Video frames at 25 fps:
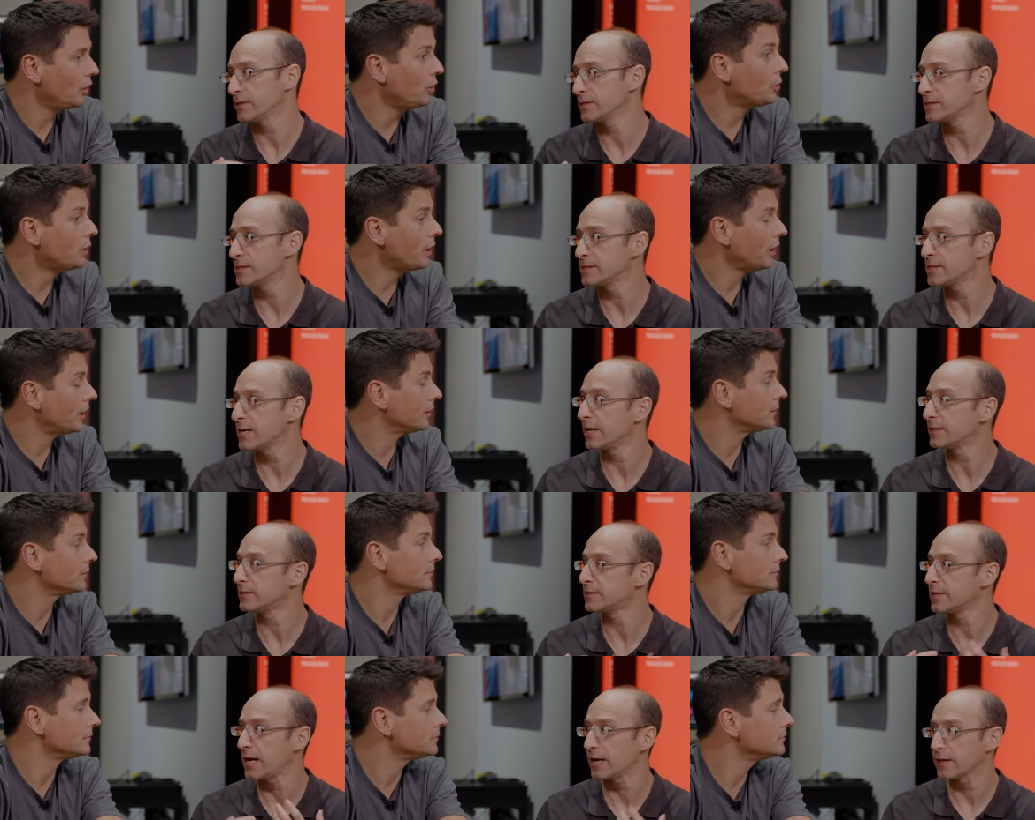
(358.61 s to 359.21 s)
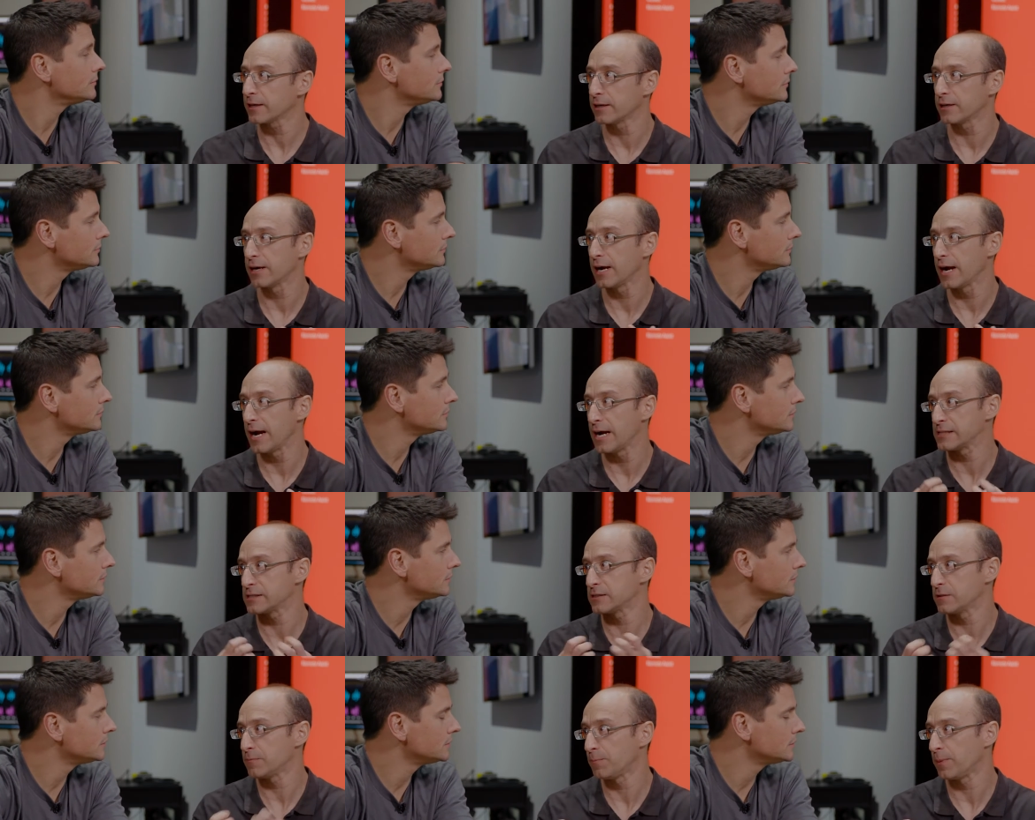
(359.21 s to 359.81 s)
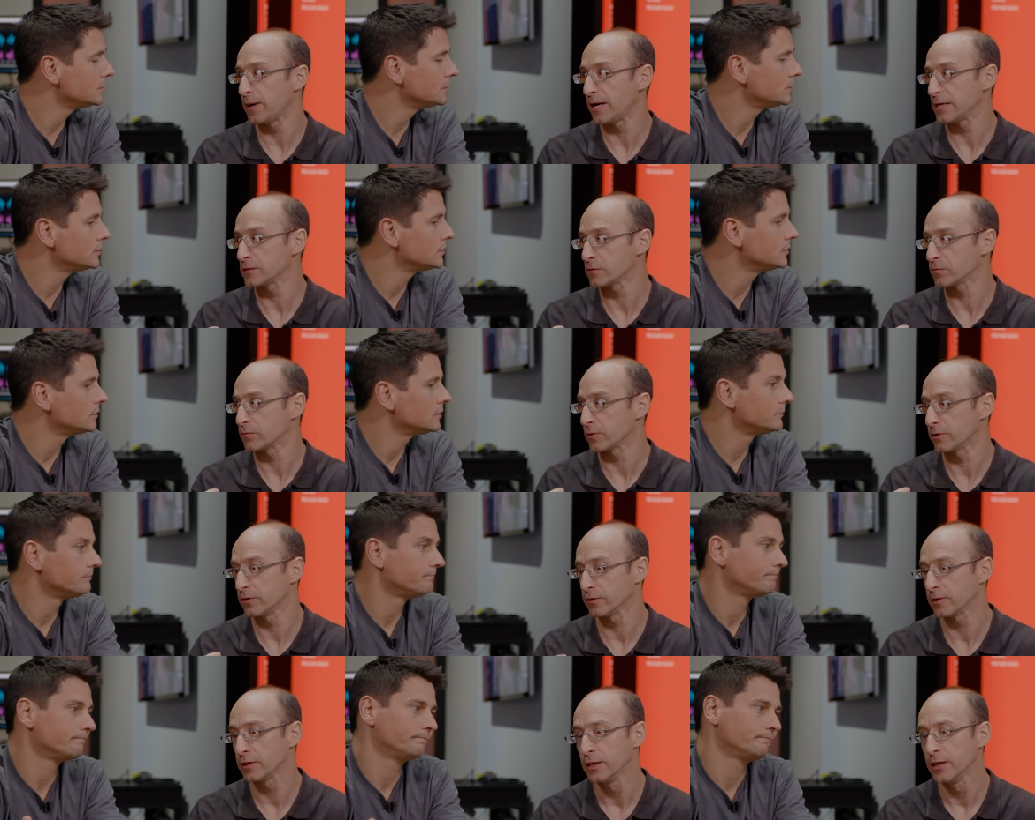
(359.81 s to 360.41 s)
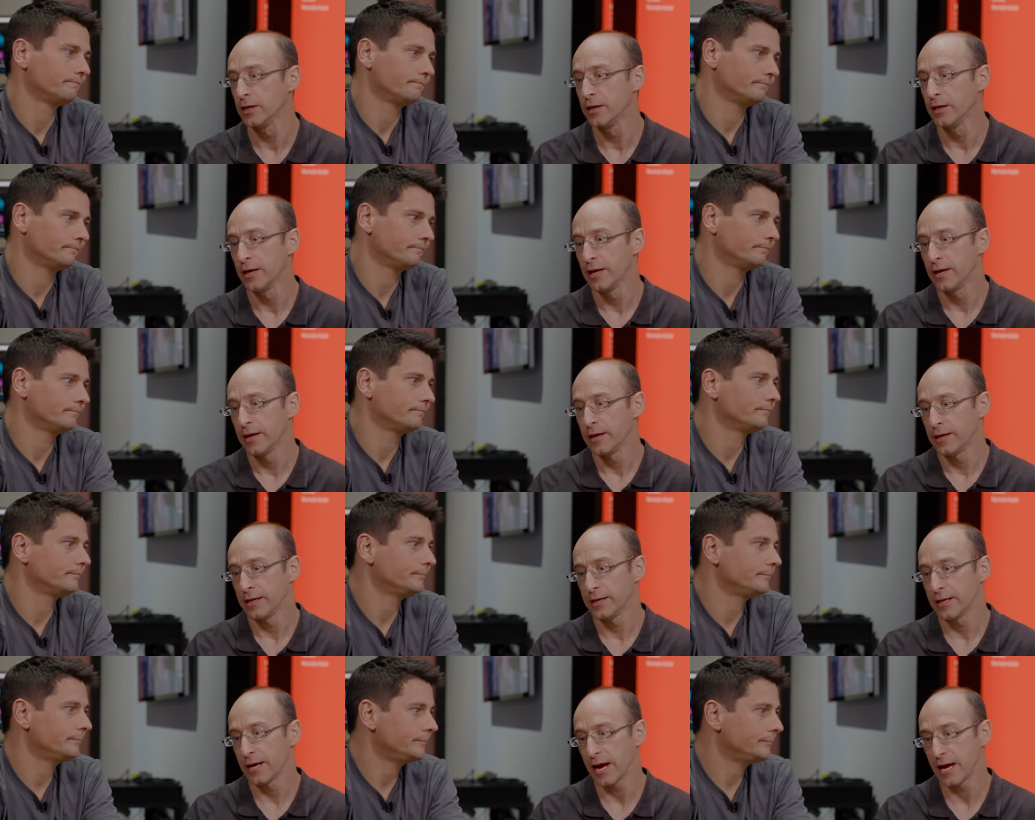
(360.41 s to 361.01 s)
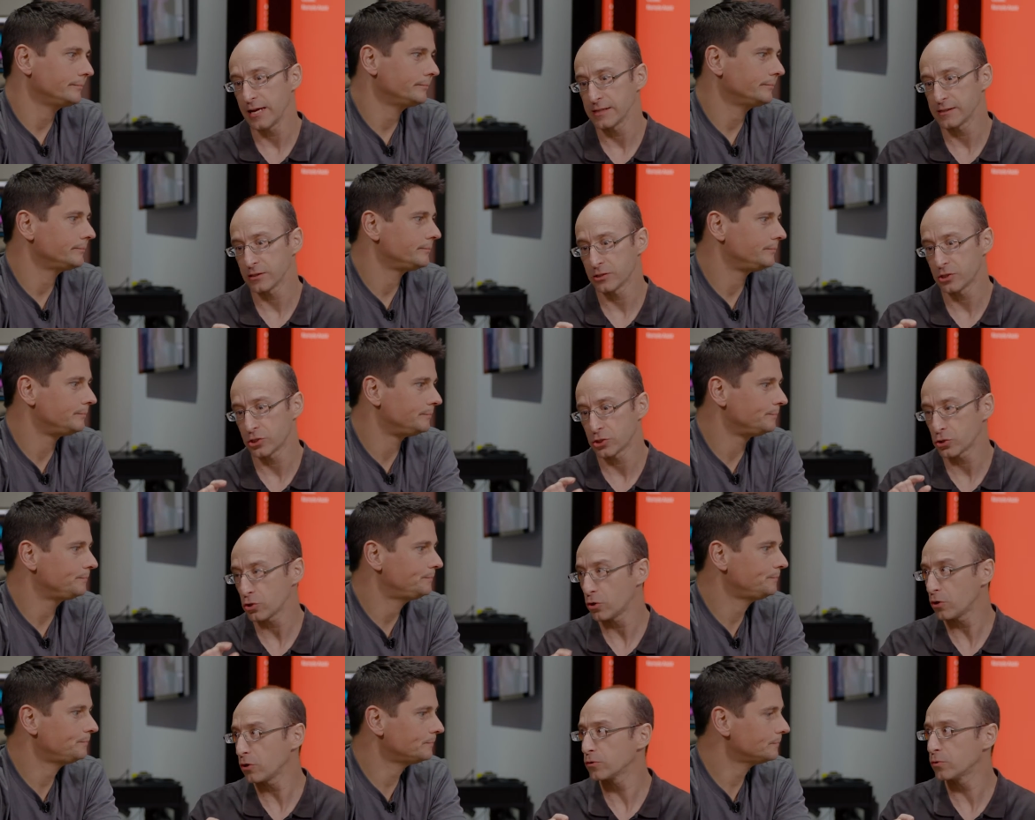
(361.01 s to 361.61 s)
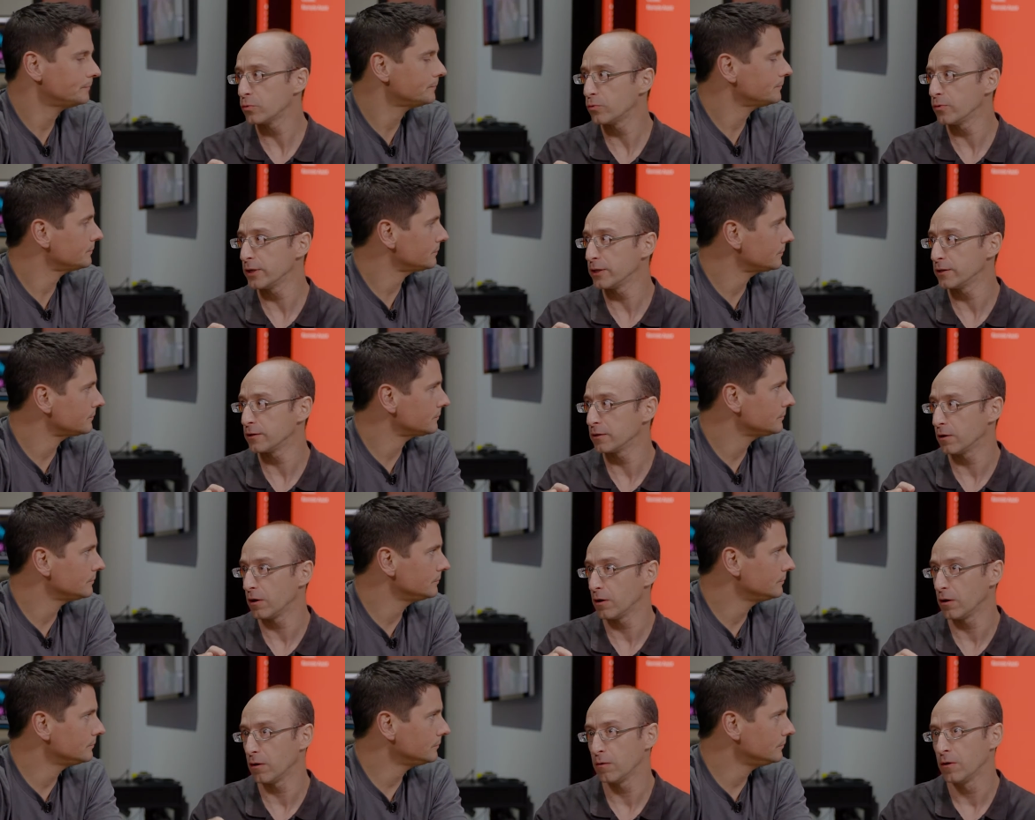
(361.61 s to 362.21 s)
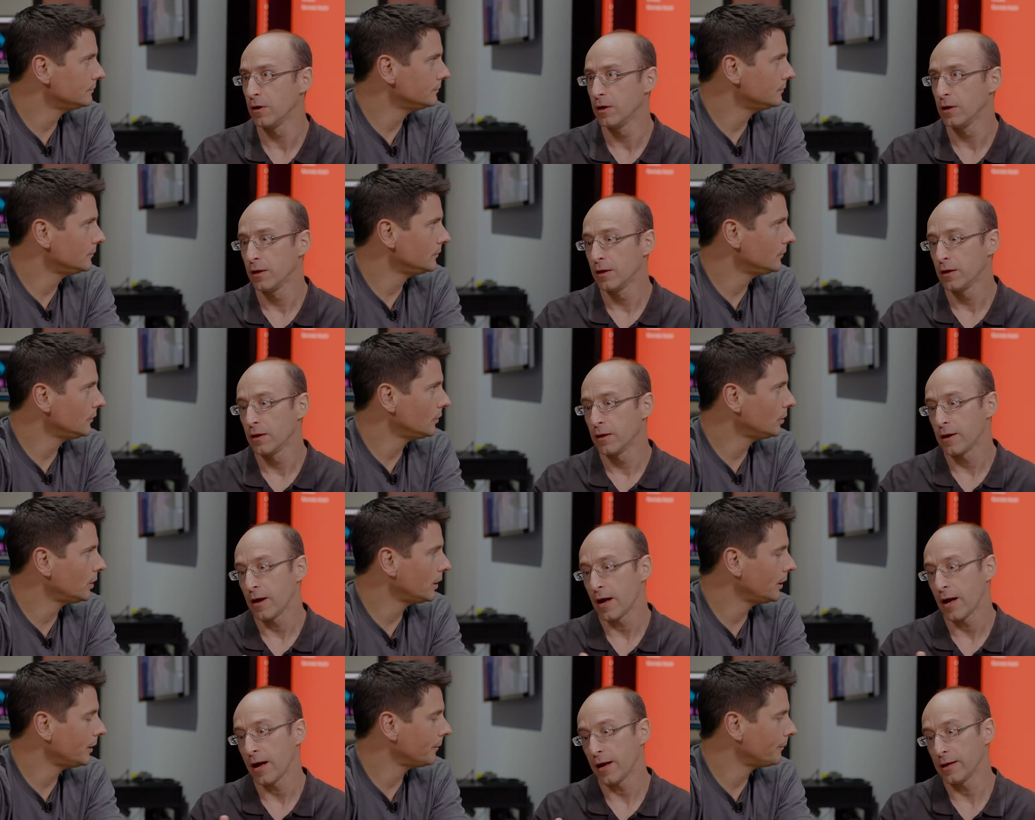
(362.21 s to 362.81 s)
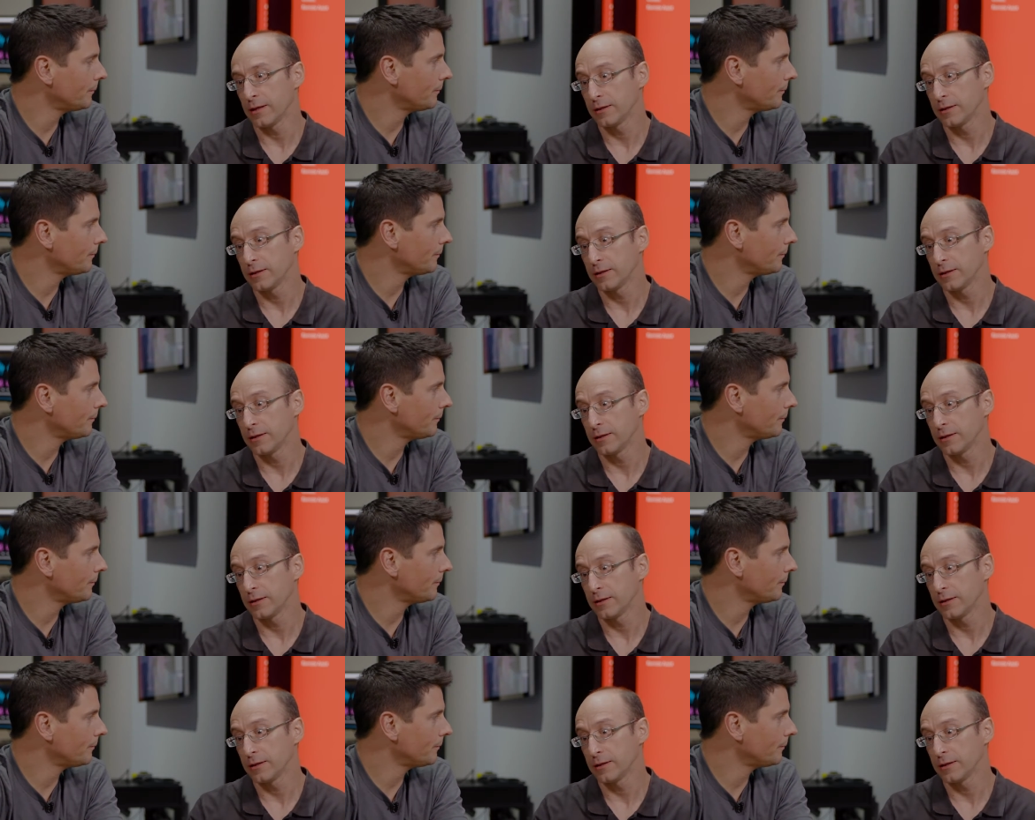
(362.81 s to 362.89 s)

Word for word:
Speaker 1: Once okay. the attacker has the password, it has a short window okay.